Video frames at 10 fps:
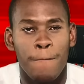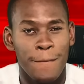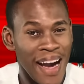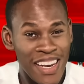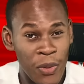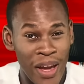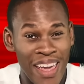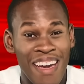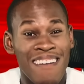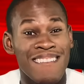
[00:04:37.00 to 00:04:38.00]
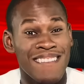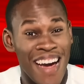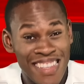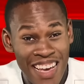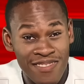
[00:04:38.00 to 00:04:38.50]
By the way,
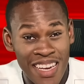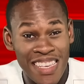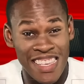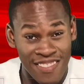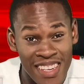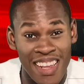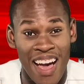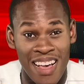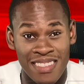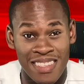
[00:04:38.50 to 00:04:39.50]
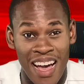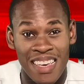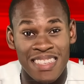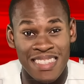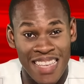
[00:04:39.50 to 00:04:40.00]
right after giving that answer,
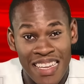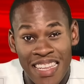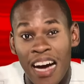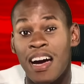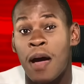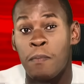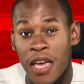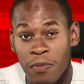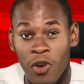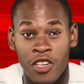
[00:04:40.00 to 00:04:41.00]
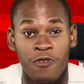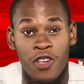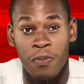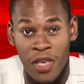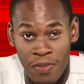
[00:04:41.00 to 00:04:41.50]
he sat down and made money for
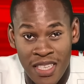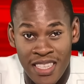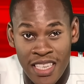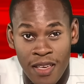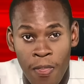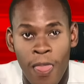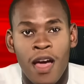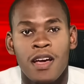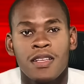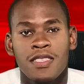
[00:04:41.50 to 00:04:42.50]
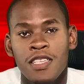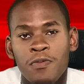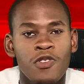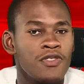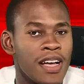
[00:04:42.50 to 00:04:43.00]
the BBC.
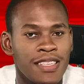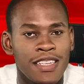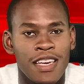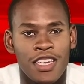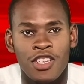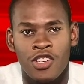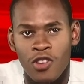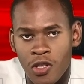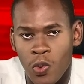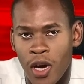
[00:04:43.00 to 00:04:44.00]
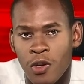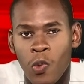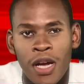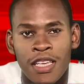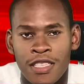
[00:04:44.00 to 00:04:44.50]
Tinubu granted a short
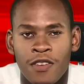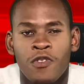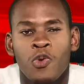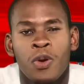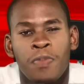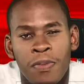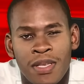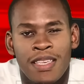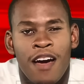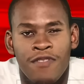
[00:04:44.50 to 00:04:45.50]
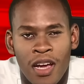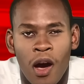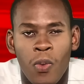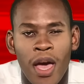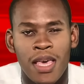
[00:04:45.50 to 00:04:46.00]
one-on-one interview with BBC
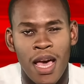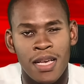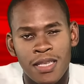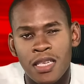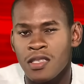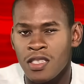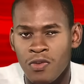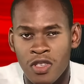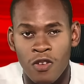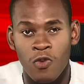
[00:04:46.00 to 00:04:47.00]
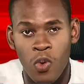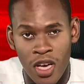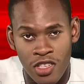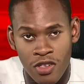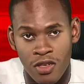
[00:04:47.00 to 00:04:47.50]
Africa where he answered a series of
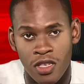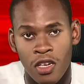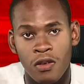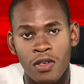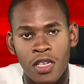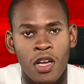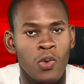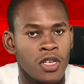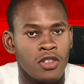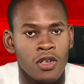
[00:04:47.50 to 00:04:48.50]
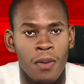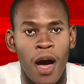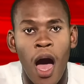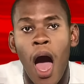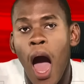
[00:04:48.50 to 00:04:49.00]
questions, including a question
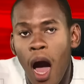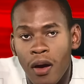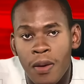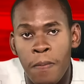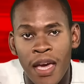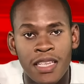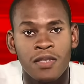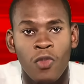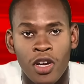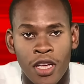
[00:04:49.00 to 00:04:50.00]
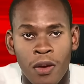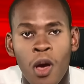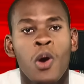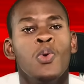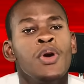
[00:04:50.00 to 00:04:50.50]
about how he made his money.
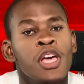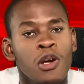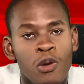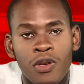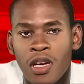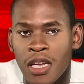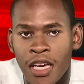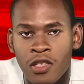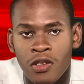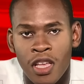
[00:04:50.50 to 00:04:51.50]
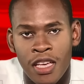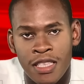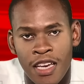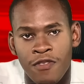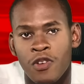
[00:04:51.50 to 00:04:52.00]
We include a link to the
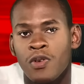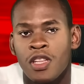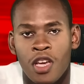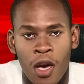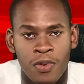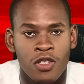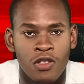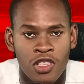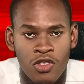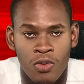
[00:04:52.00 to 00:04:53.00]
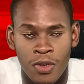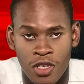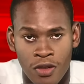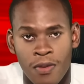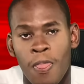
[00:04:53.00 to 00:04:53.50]
interview in the episode
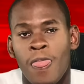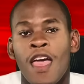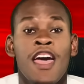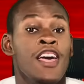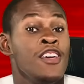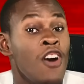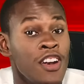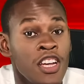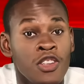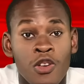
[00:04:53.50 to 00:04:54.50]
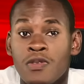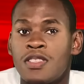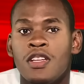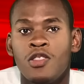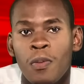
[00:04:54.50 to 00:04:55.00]
description. In other news,
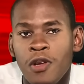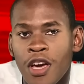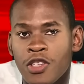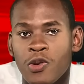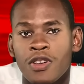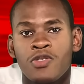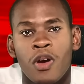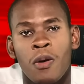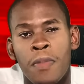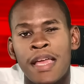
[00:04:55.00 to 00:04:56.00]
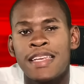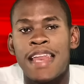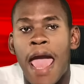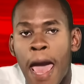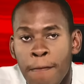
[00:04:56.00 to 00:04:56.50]
the WHO is
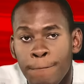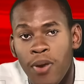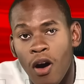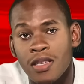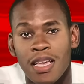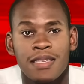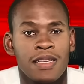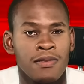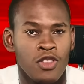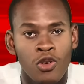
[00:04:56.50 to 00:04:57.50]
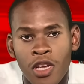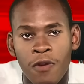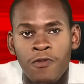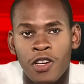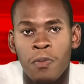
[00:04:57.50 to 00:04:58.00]
recommending Mpox as the new
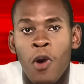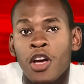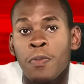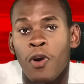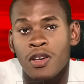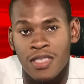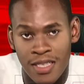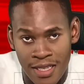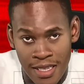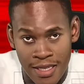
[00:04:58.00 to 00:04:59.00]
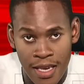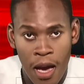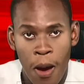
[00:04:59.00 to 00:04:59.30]
name for the monkeypox disease.